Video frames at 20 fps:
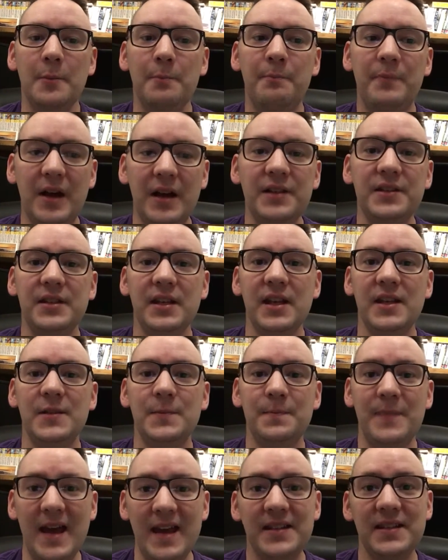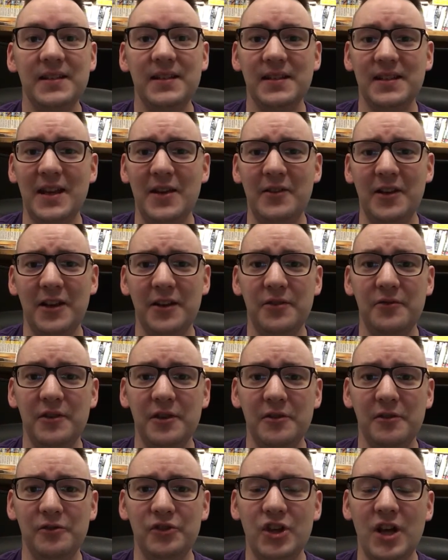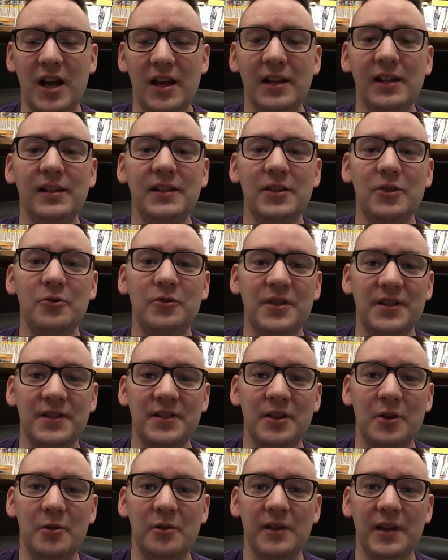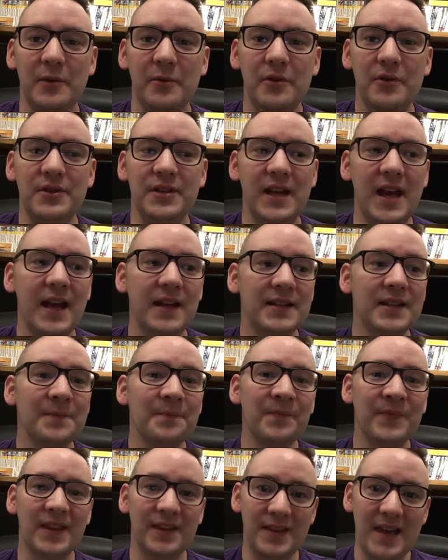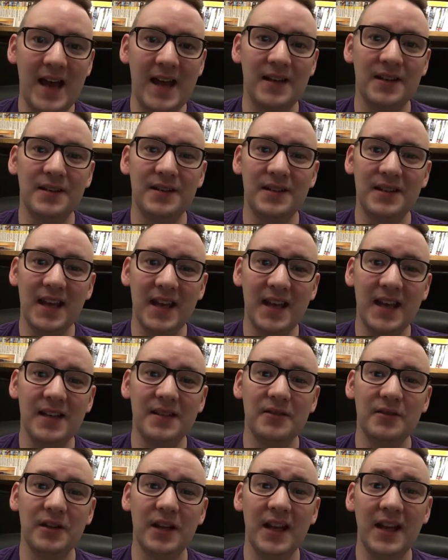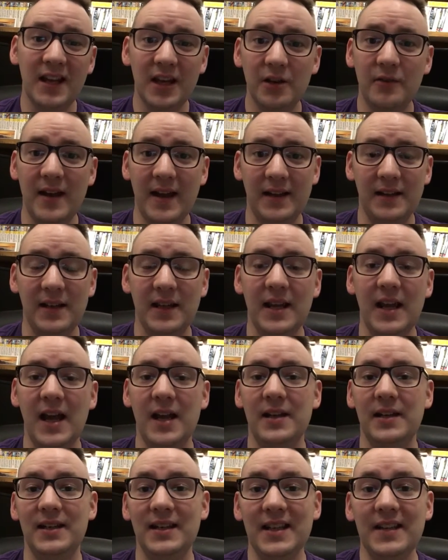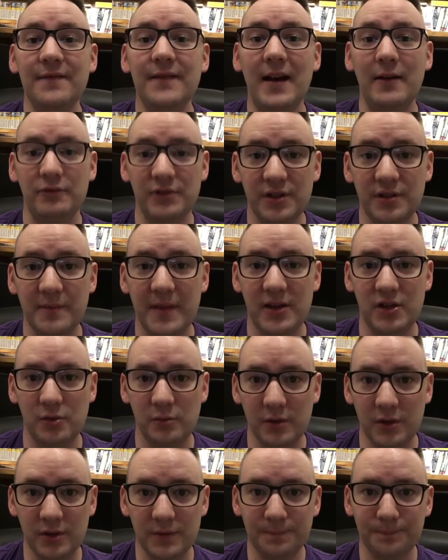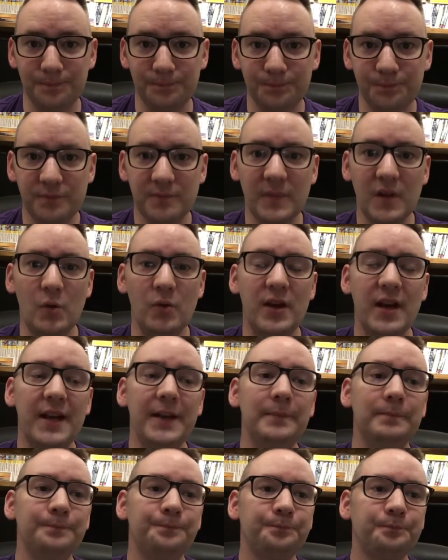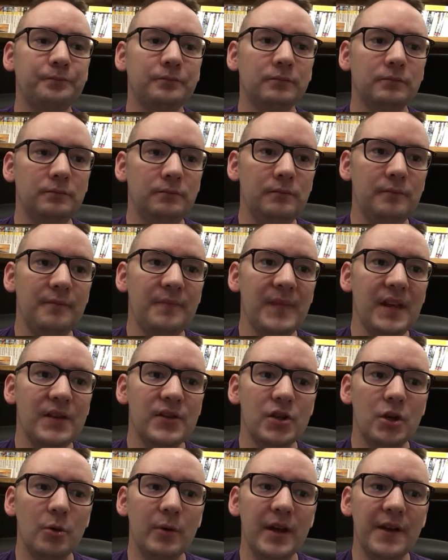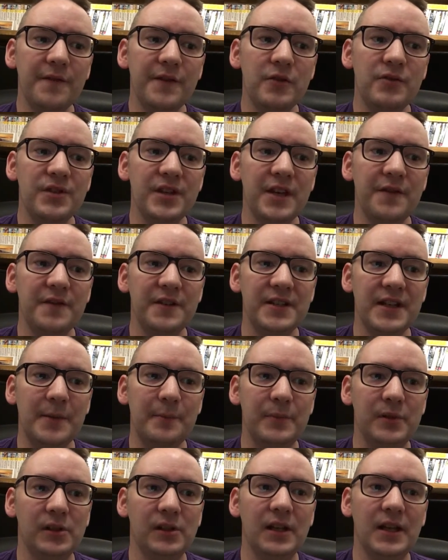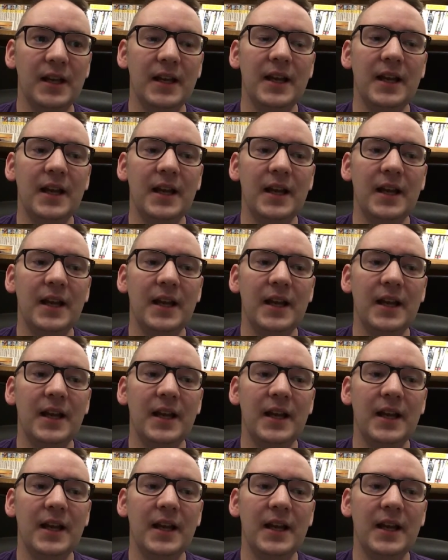But it's better to sound like a 3-year-old child who doesn't know all their words yet than say it incorrectly and leave out the measure word. Okay? So if you say, for example,